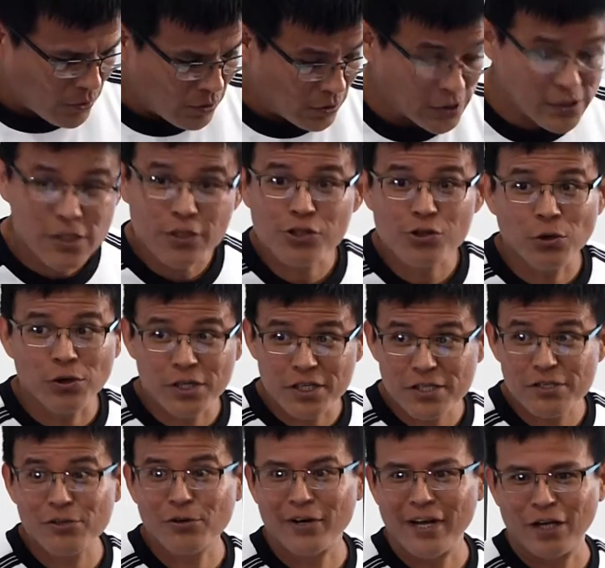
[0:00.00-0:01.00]
It's the
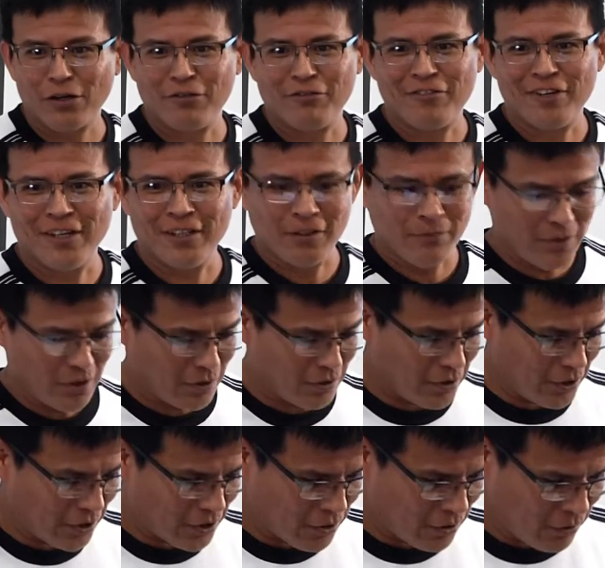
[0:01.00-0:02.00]
shortest story I could find in my
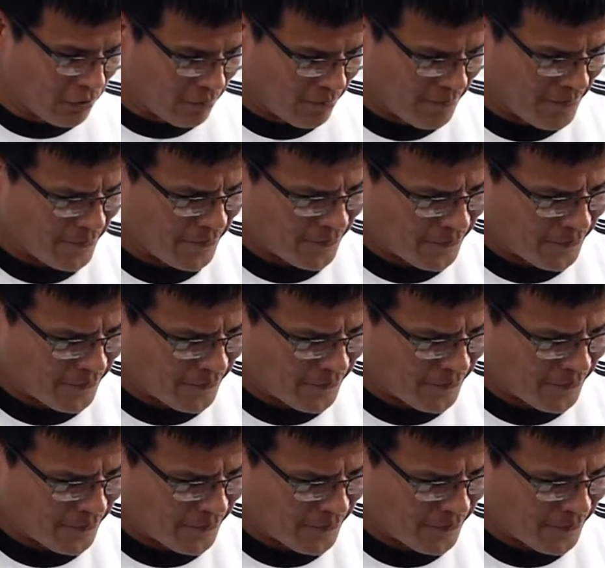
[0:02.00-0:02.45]
collection.